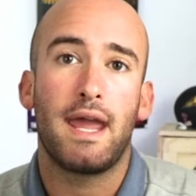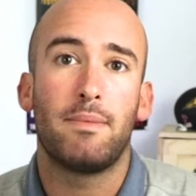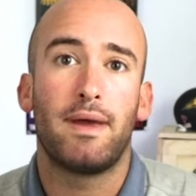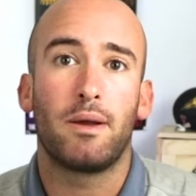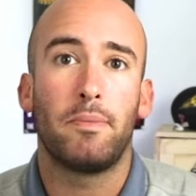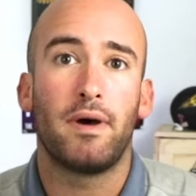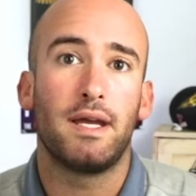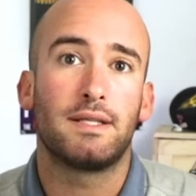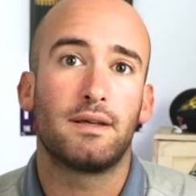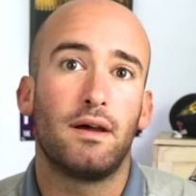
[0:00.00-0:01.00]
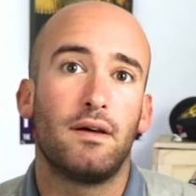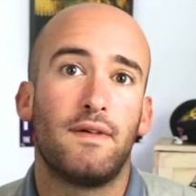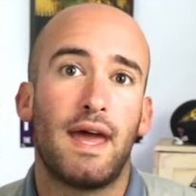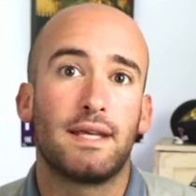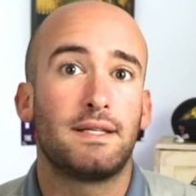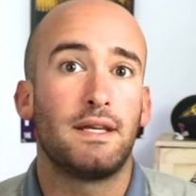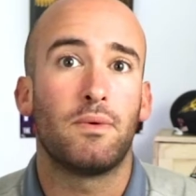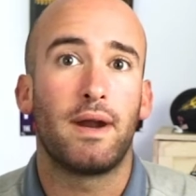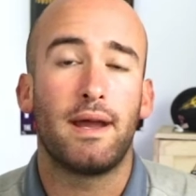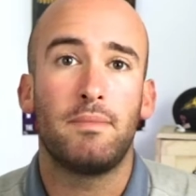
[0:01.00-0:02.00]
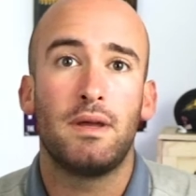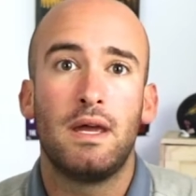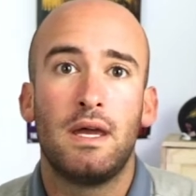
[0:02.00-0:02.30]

8 megabytes of SD RAM,